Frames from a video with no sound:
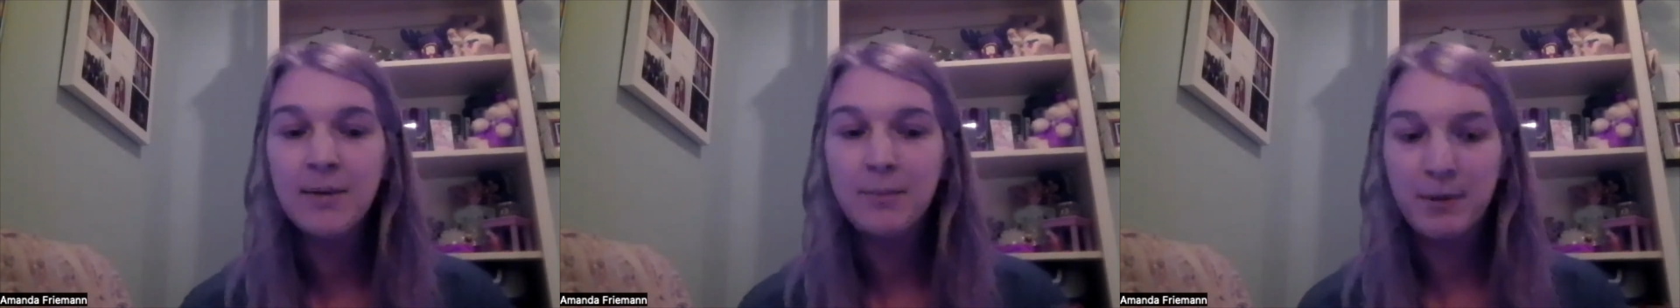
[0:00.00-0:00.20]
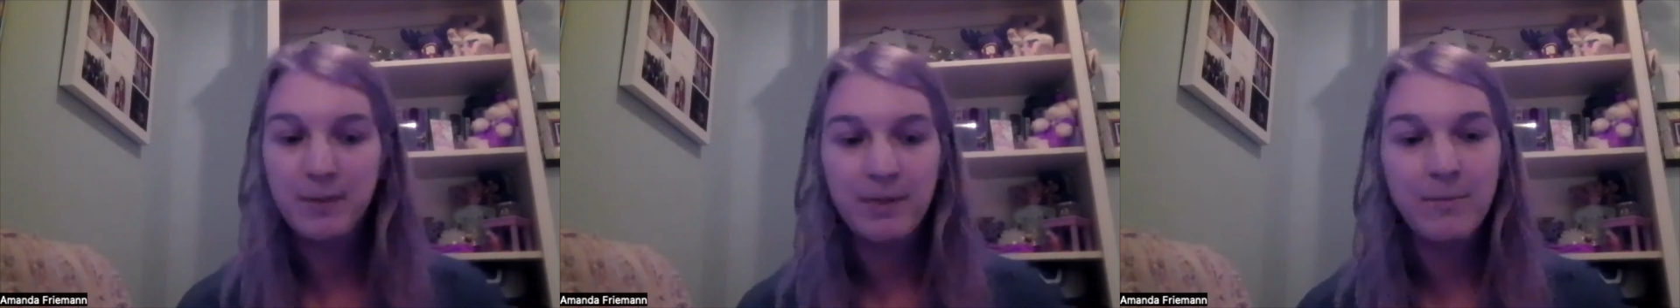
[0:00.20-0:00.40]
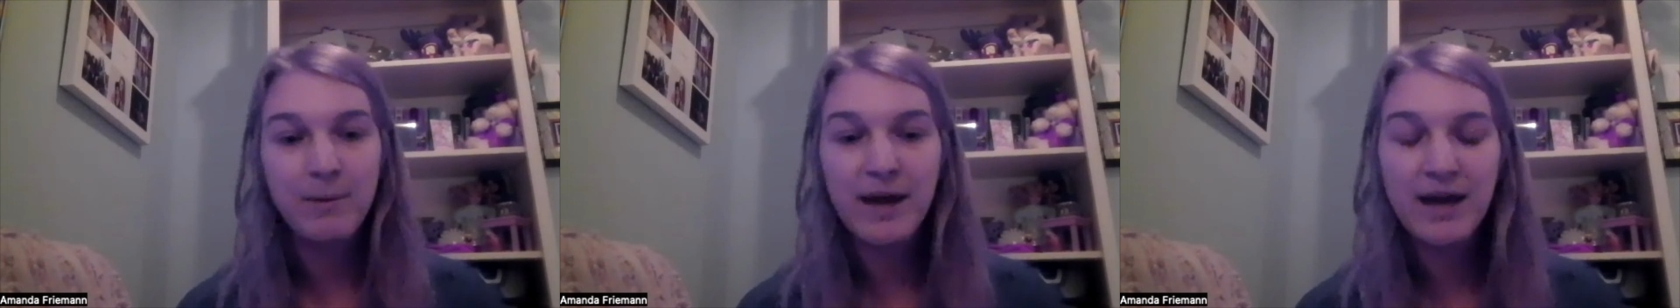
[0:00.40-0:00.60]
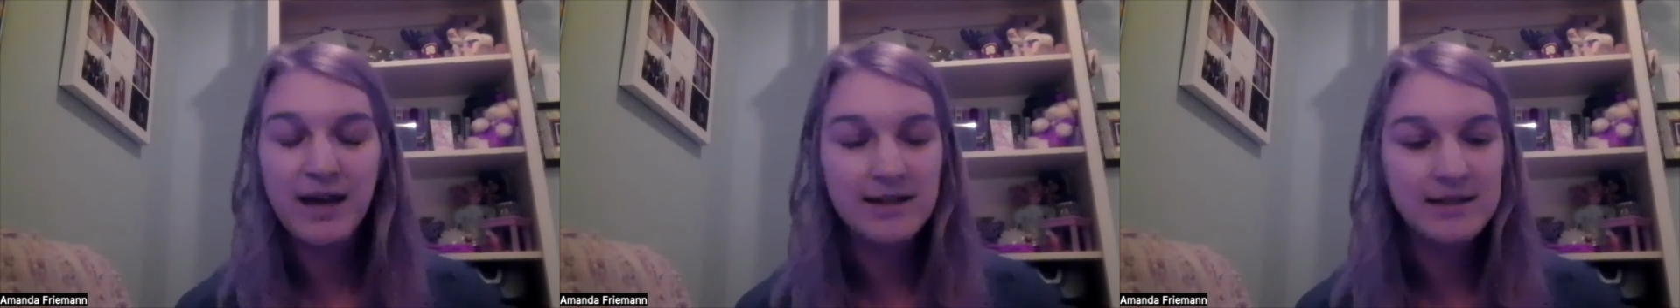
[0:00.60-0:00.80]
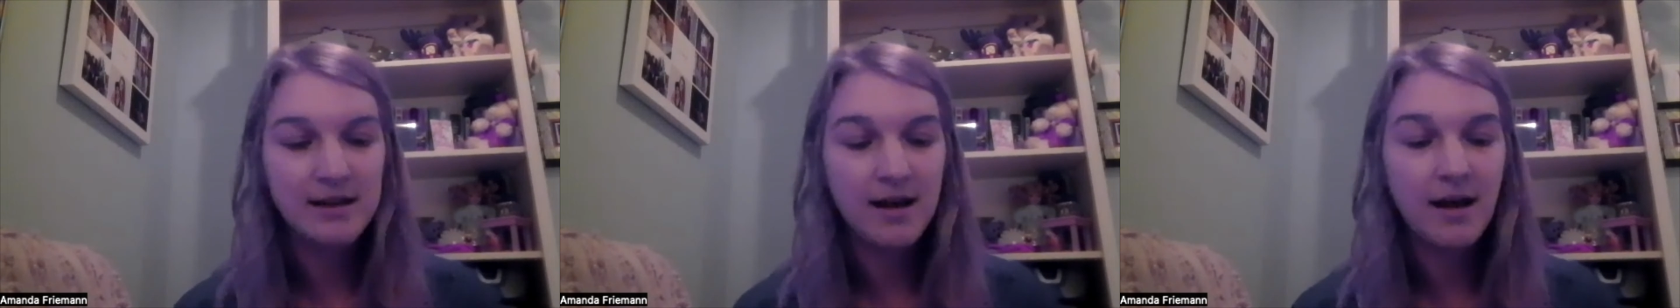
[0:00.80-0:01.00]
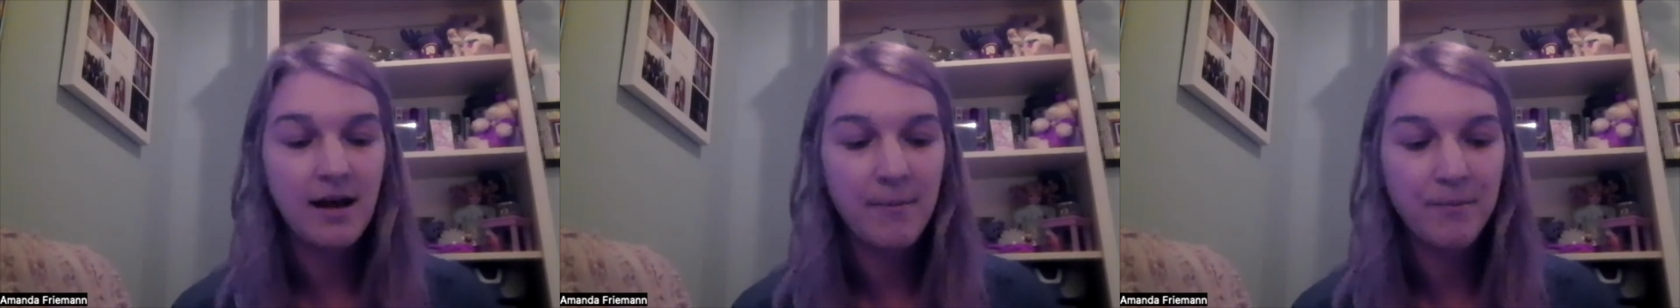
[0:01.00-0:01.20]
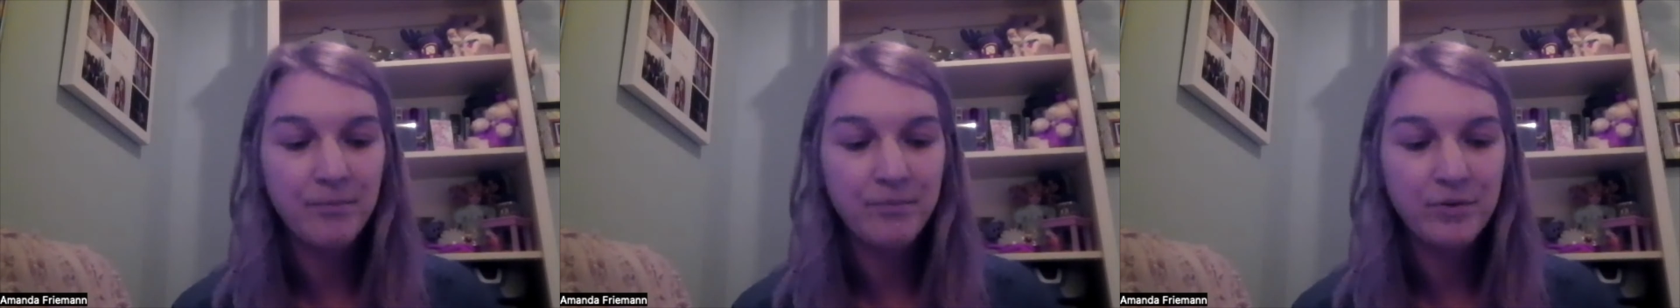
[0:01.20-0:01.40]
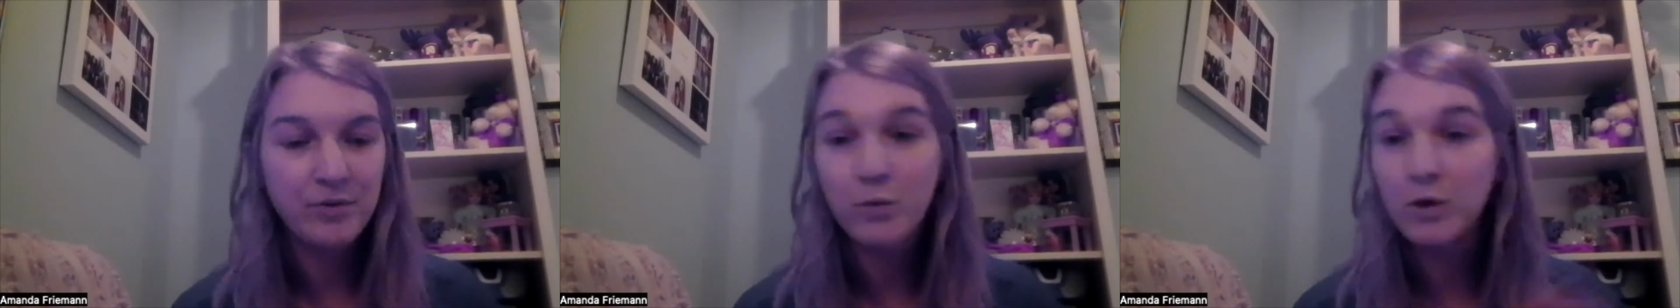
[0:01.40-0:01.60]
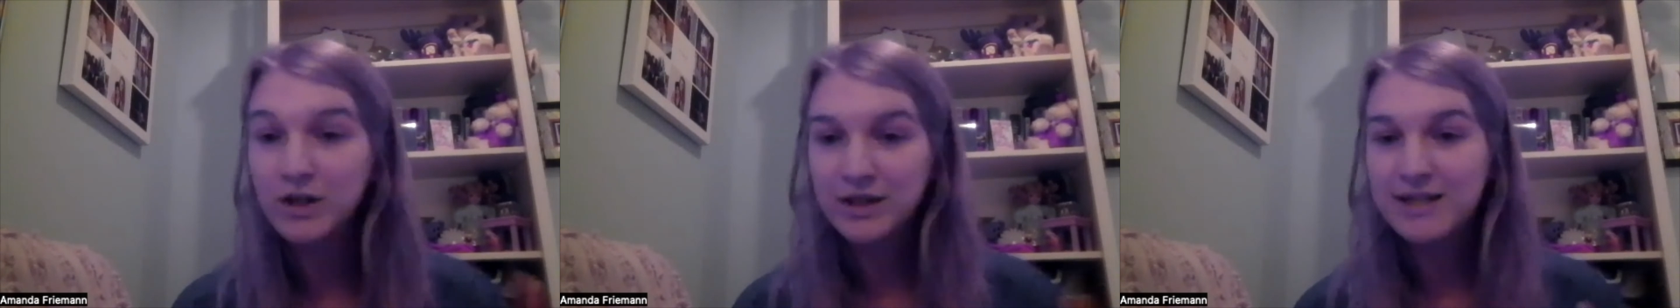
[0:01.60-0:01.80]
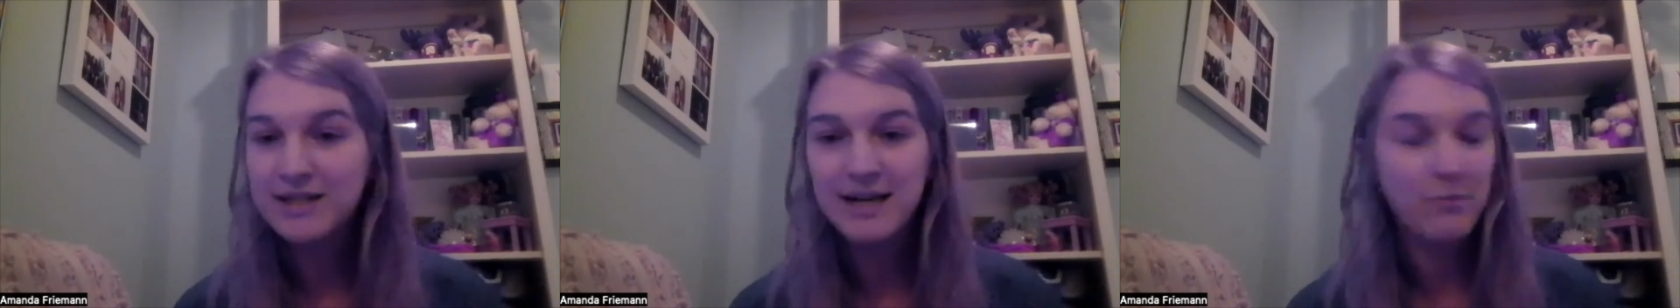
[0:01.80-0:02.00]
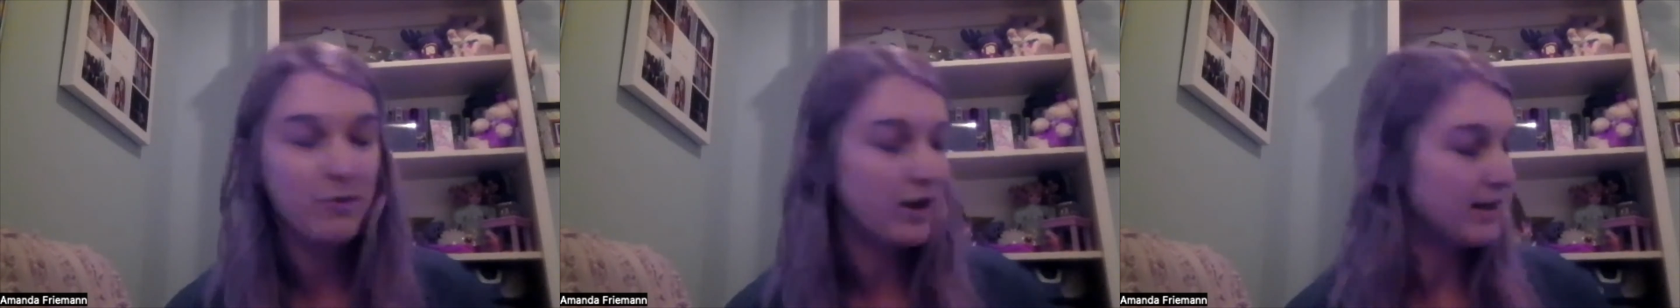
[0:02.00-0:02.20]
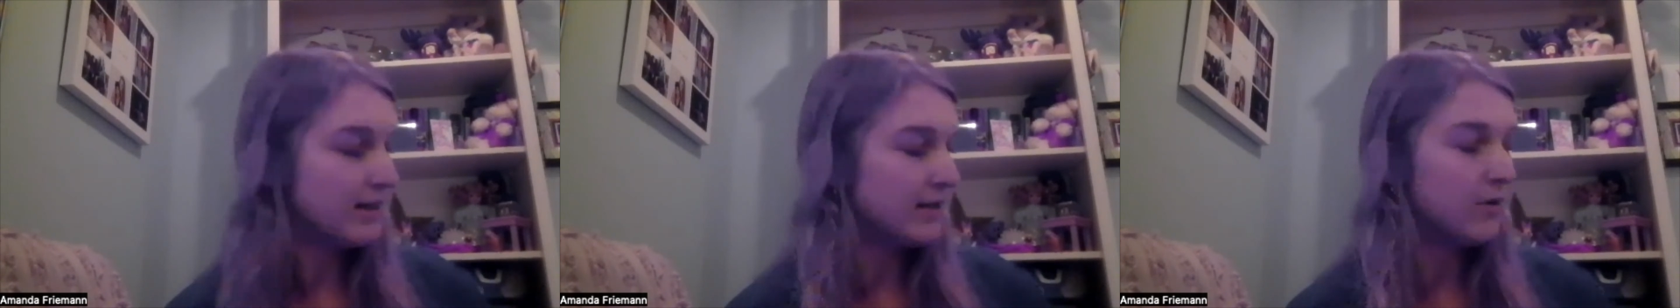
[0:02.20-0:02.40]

but the beds work the same way.